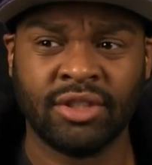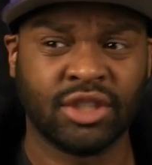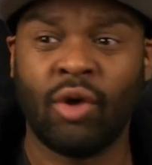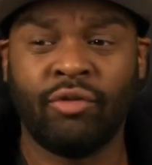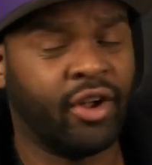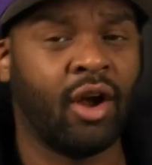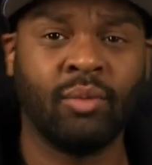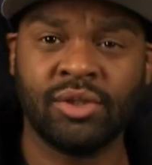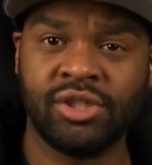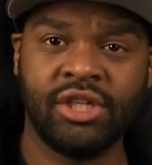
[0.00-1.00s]
Just go figure
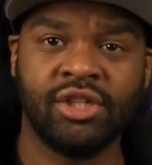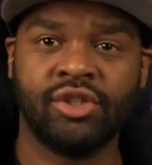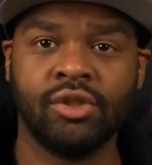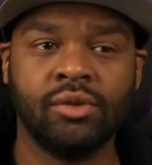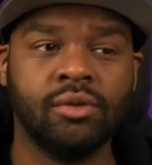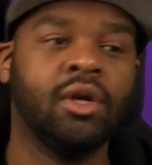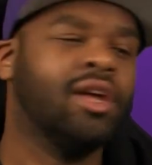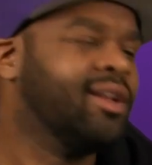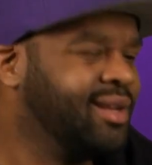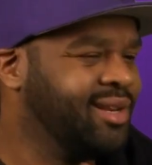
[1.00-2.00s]
out what you need to do.
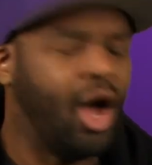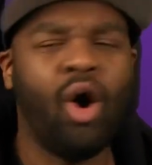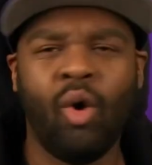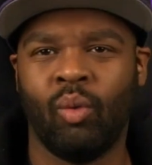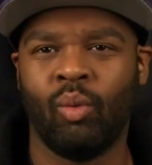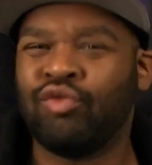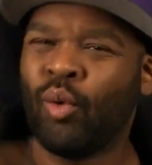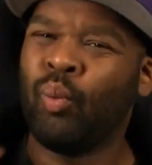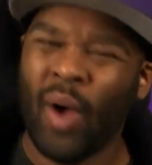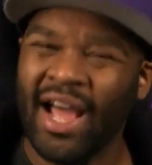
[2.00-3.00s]
No,
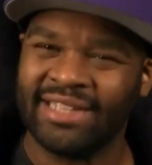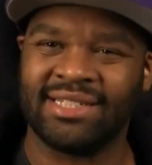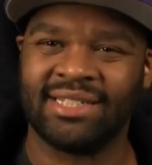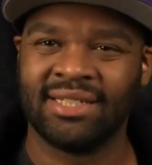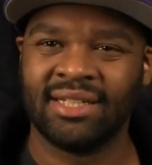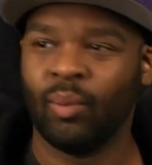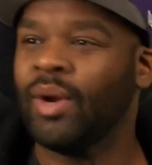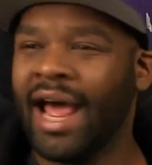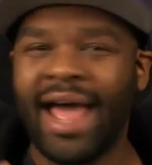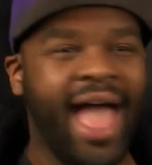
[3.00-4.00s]
for what?
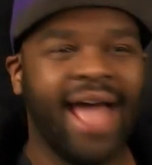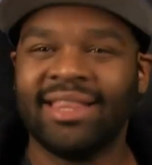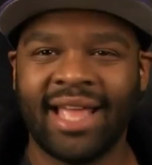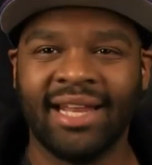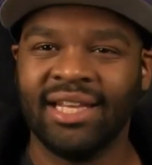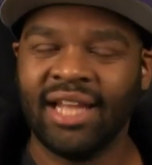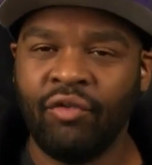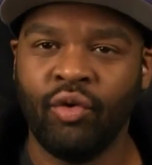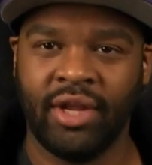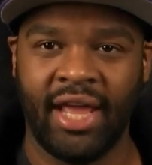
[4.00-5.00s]
We're not at that
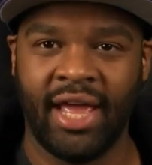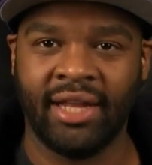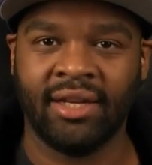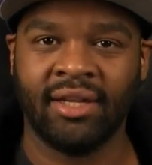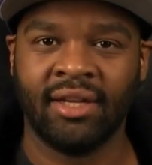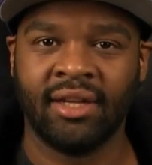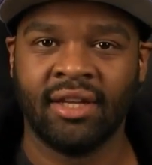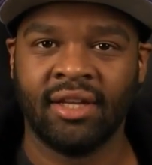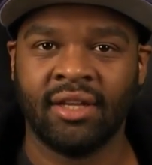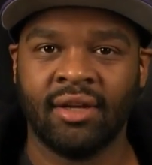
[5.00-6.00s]
level yet.
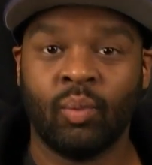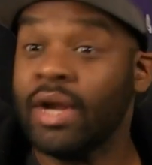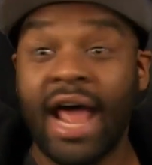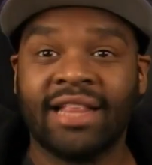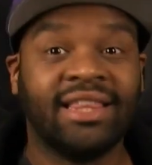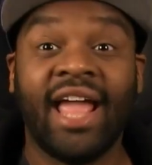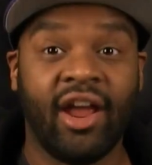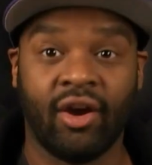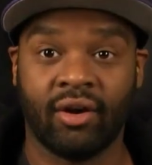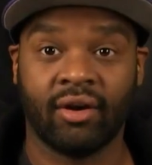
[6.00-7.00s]
We're not
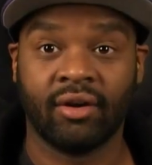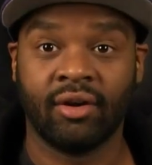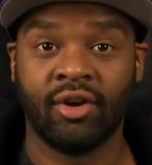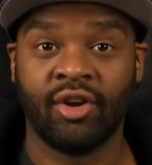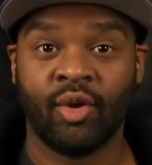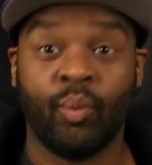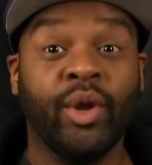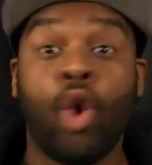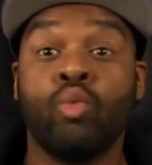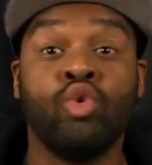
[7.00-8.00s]
there.
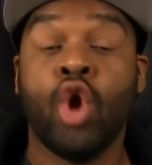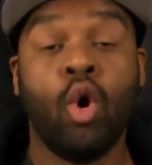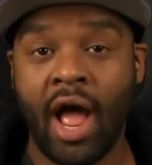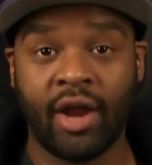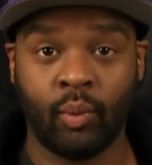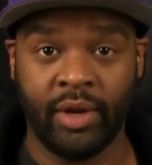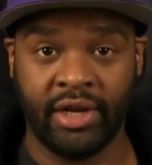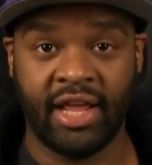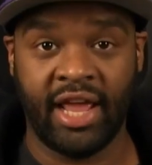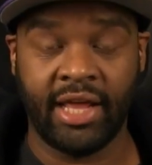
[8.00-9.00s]
We don't know how to
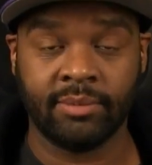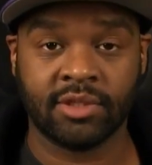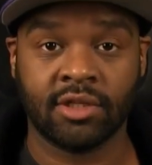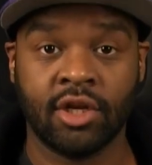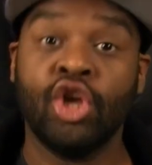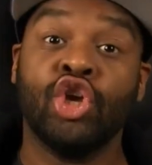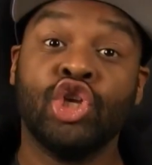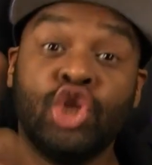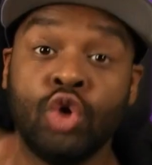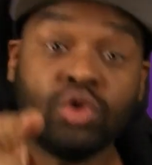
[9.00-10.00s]
win games.
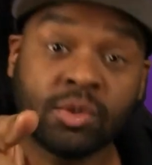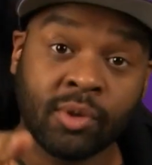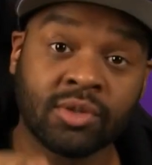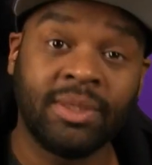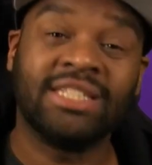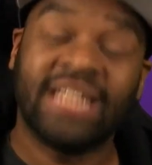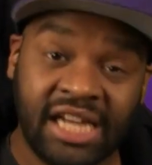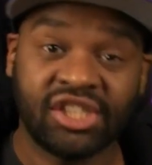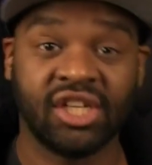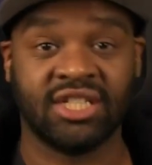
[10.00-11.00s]
You're supposed to be
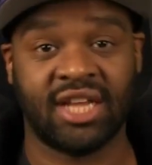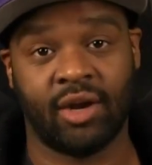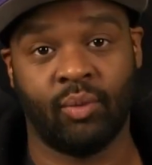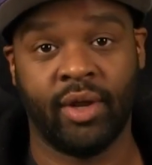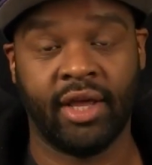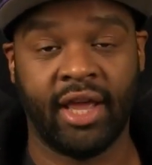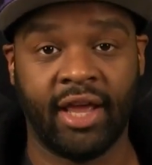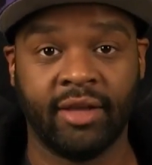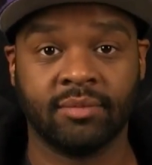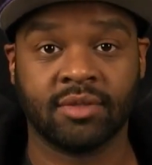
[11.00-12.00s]
teaching us how to win
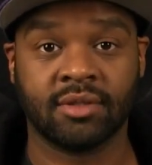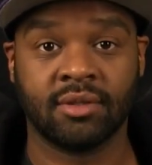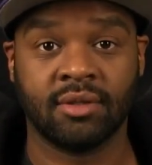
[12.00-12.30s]
games.